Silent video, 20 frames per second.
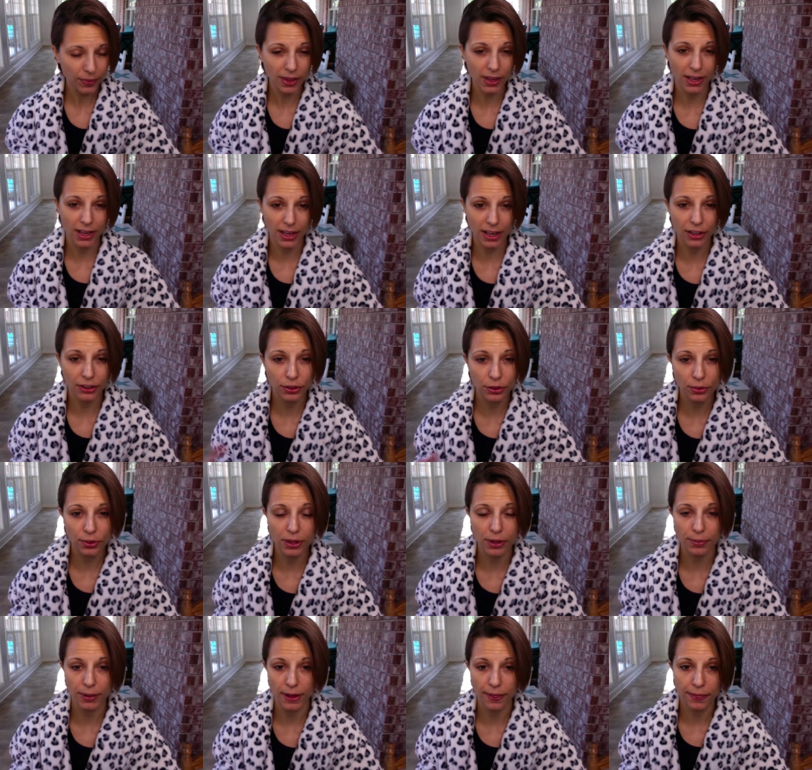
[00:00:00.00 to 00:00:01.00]
And I knew it
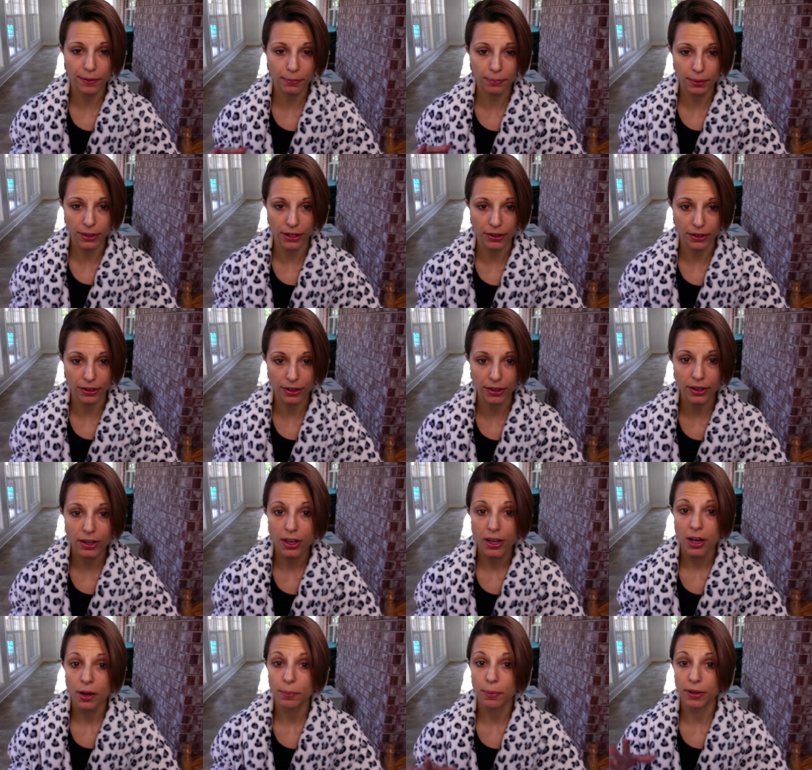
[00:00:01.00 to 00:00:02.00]
about the beer,
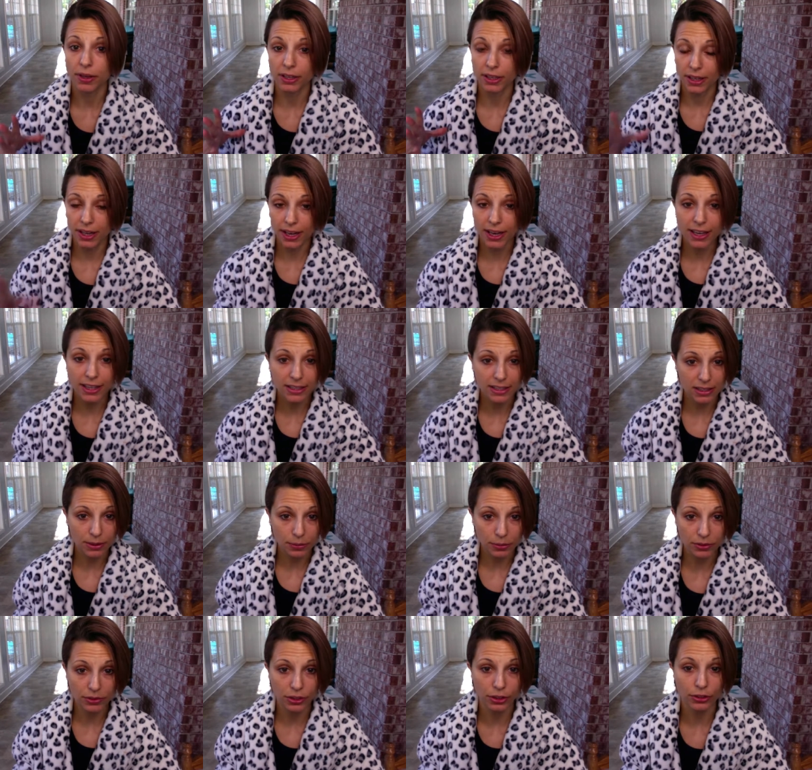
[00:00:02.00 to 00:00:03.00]
but in case some
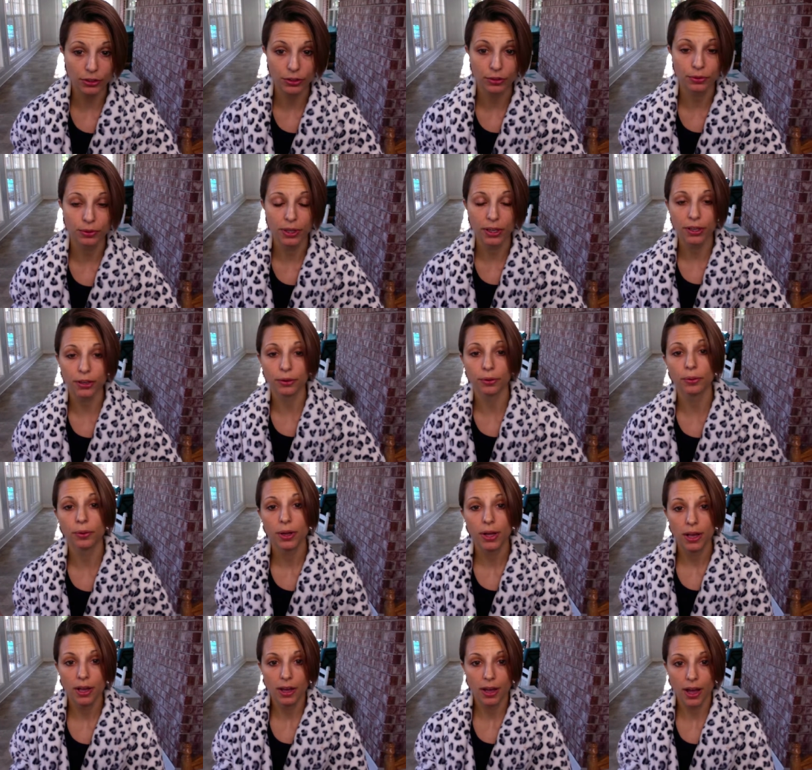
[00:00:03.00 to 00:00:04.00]
of y'all don't
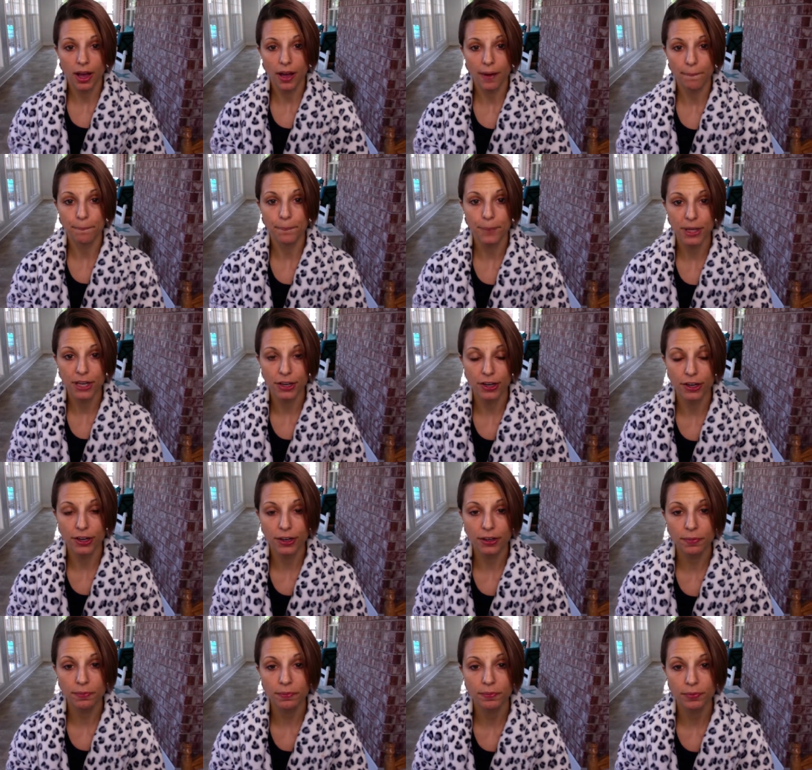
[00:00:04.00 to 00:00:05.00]
know,
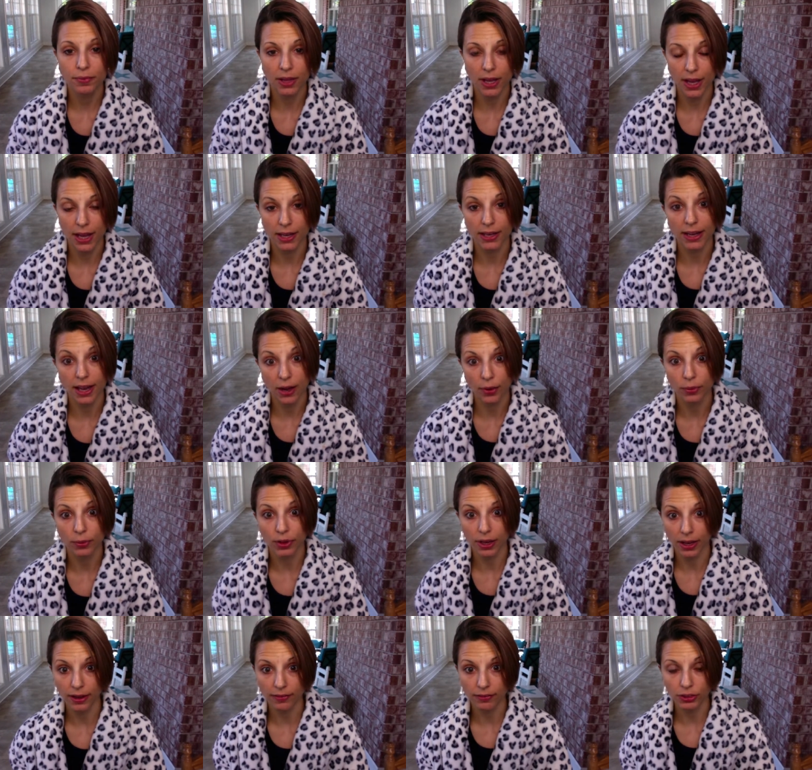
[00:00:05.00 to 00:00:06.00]
beer, and now what
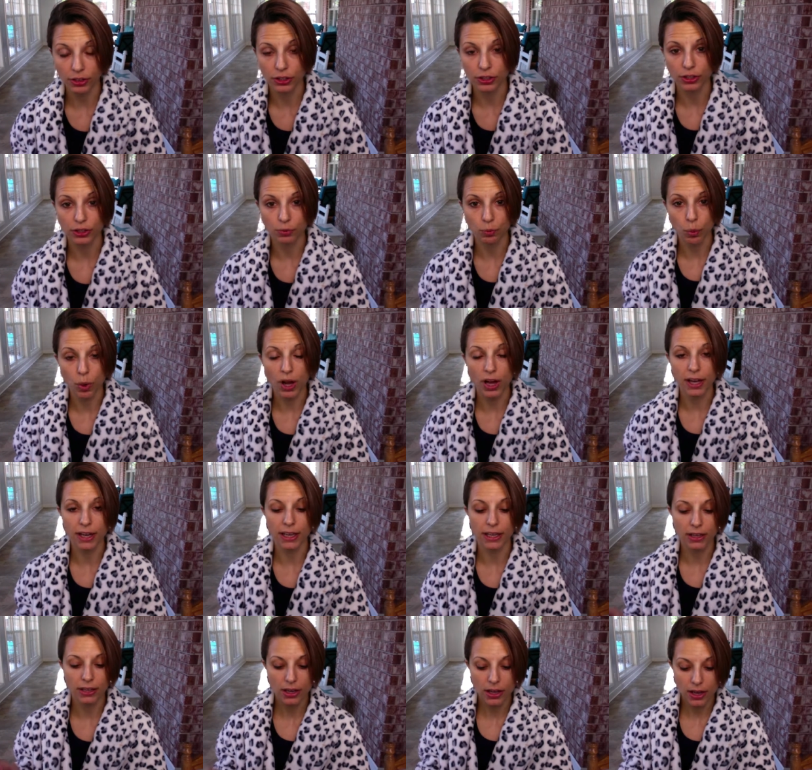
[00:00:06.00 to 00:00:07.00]
I've learned,
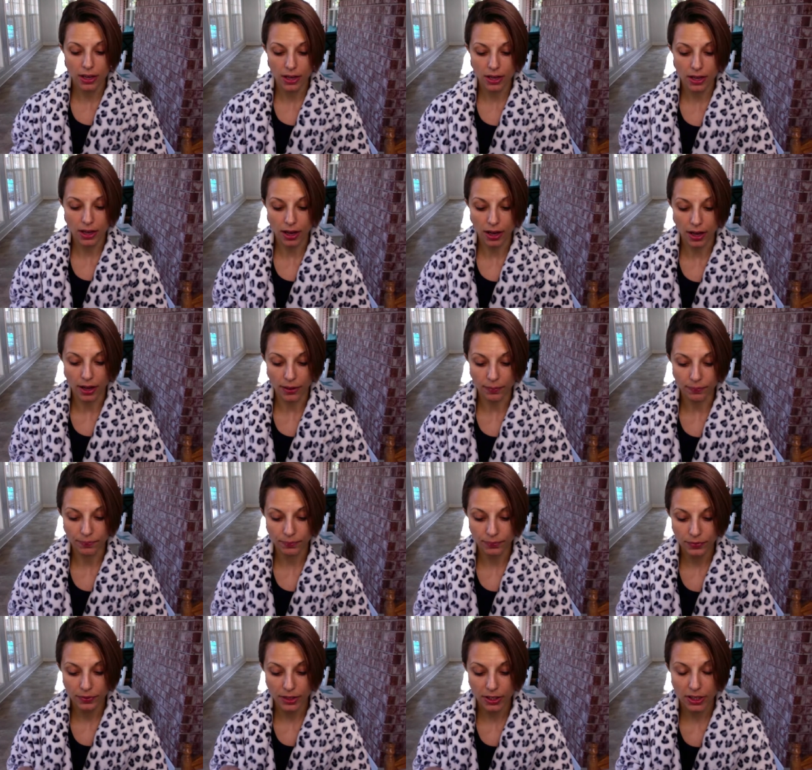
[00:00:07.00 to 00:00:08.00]
wine, um,
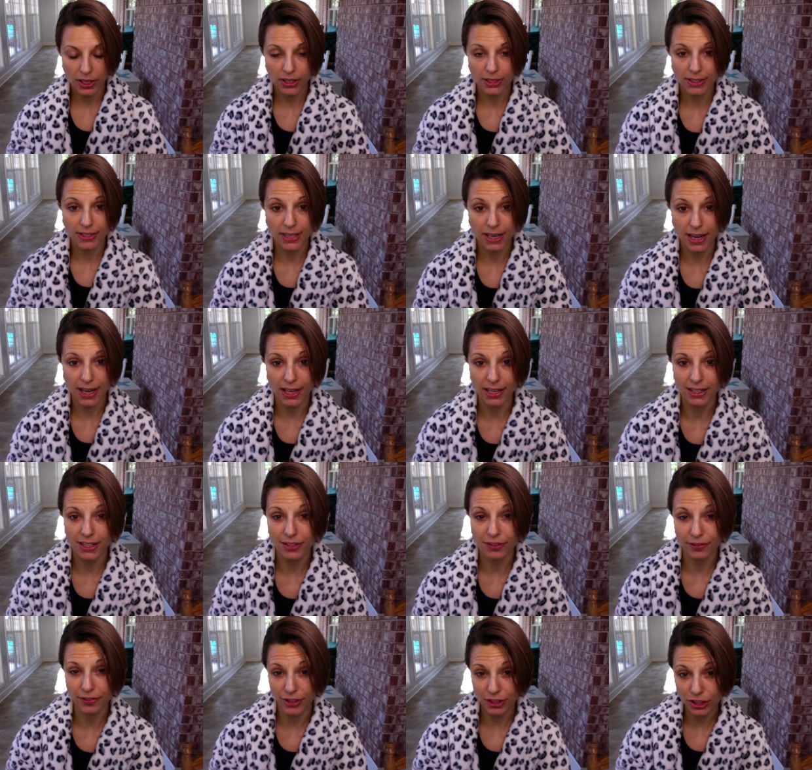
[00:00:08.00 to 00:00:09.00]
contains
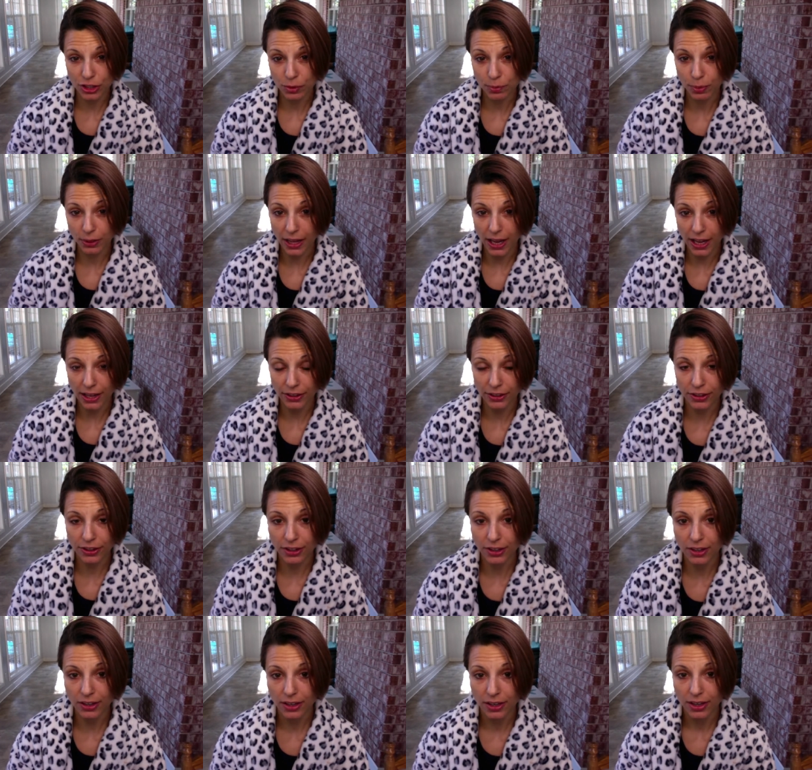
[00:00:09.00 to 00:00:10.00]
fish bladder